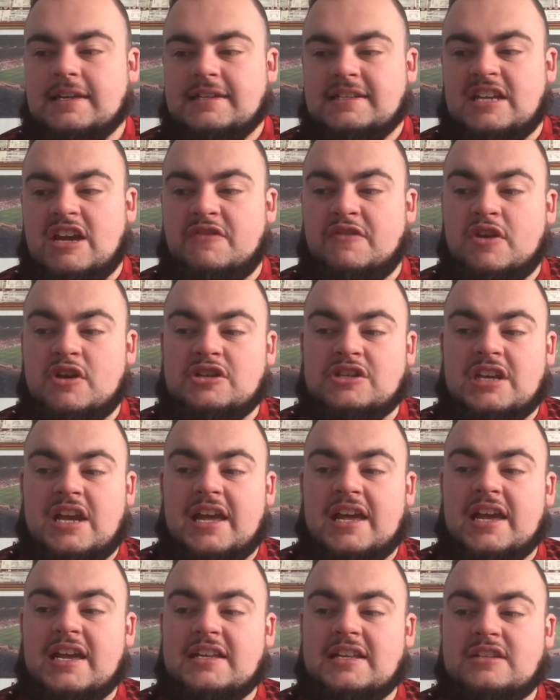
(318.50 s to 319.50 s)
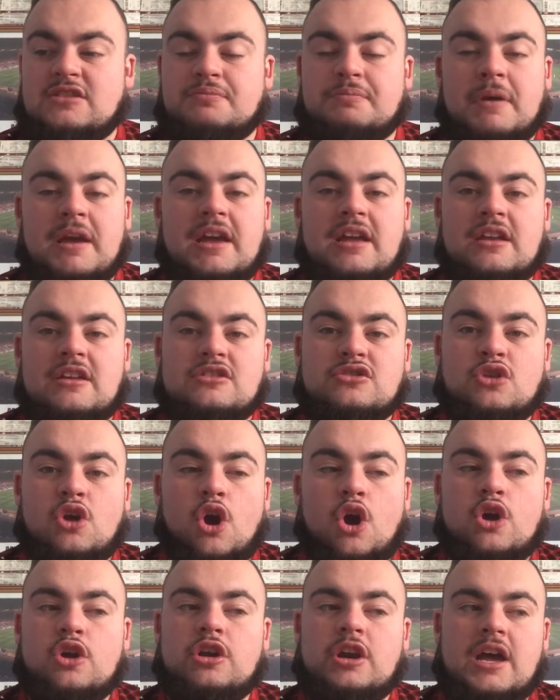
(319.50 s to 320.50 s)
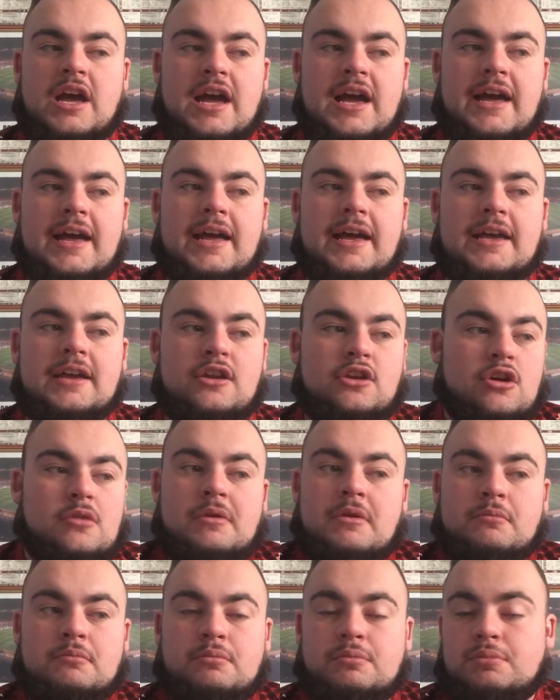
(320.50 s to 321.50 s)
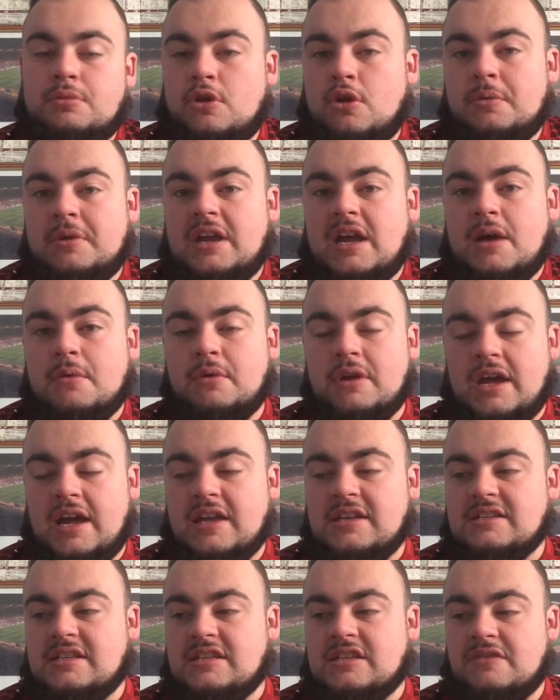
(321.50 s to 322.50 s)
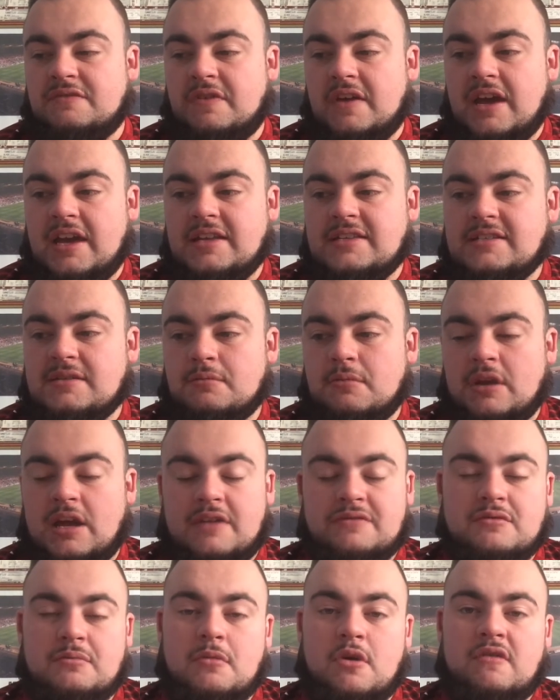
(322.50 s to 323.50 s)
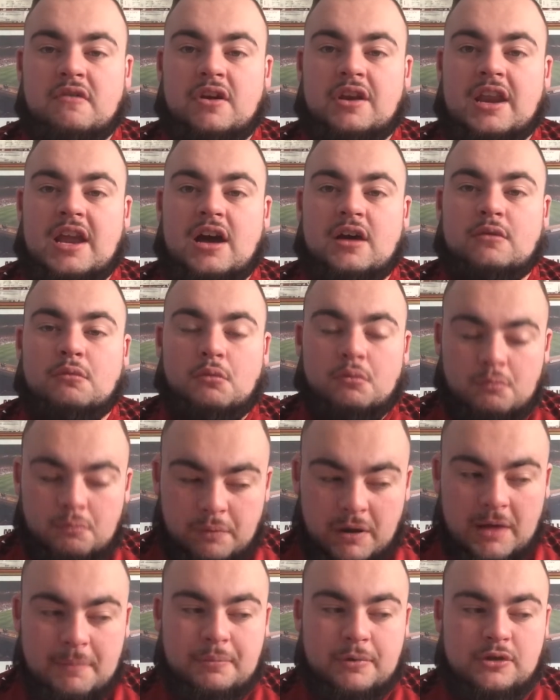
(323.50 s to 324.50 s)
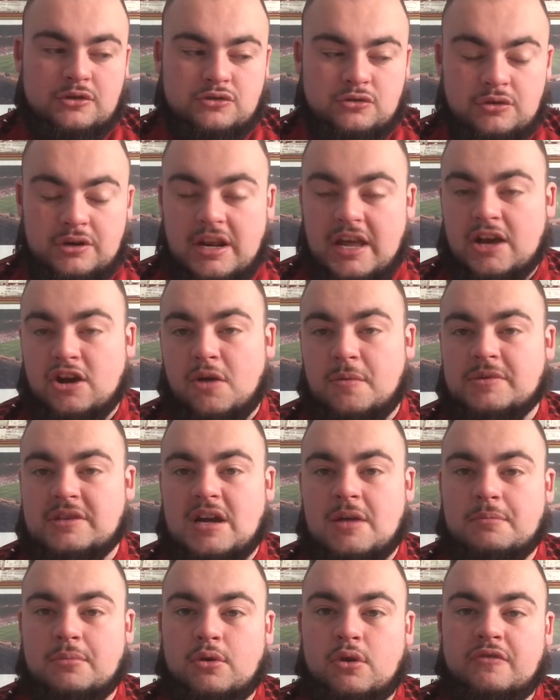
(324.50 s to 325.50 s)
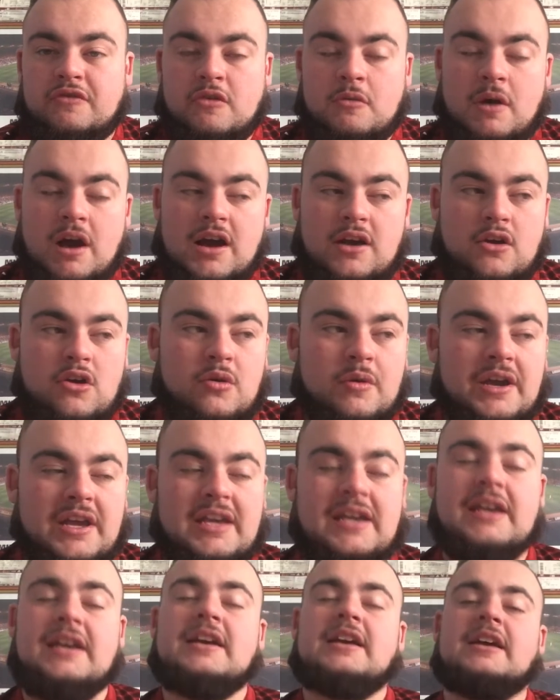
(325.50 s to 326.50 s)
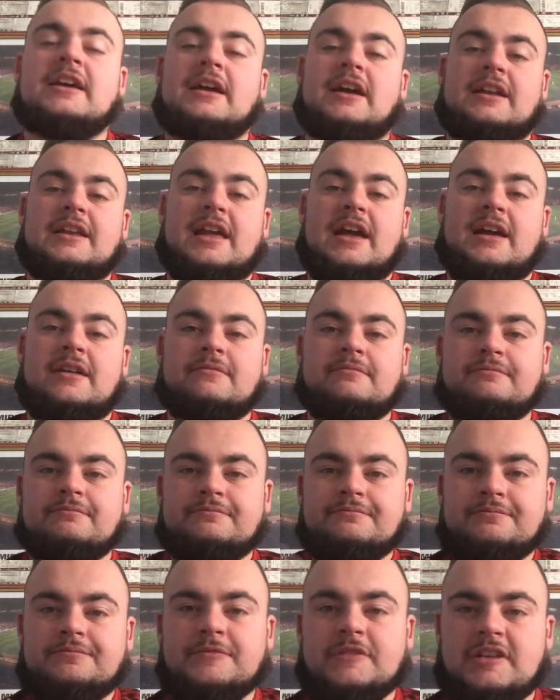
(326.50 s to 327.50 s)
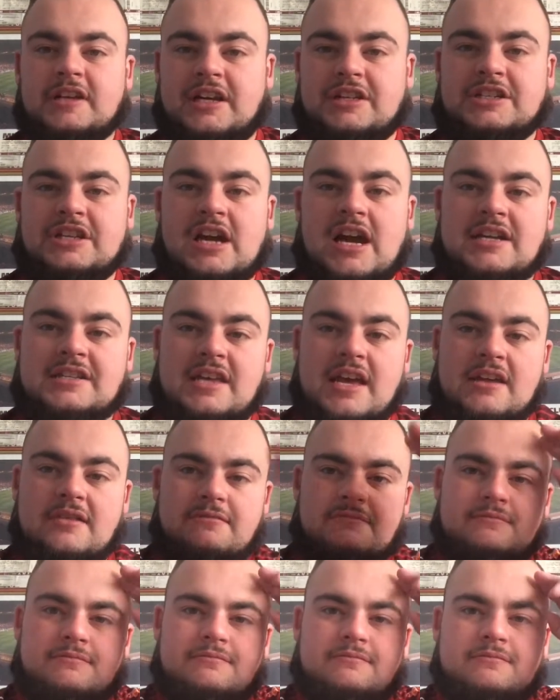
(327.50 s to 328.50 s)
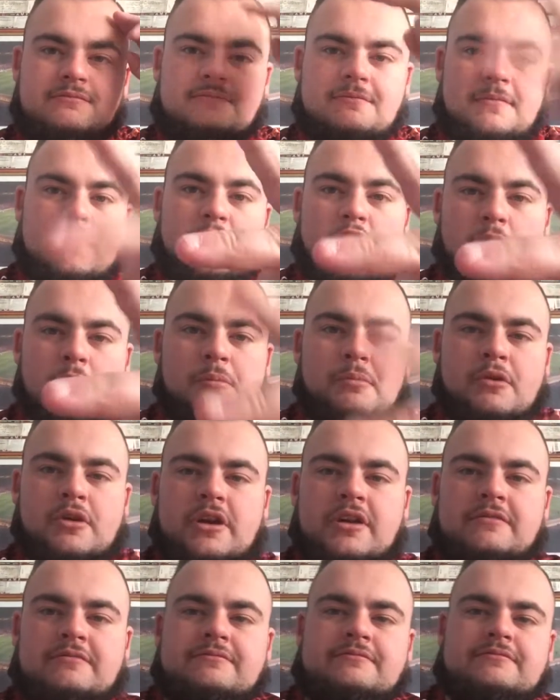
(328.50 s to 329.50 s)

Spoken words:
Sheffield United, it's been, it's gone. You know what I mean? That ends in defeat. We have to move on now. Blackburn Sunday. Comment down below if you are going. And yeah, catch you guys then. Up the Boro.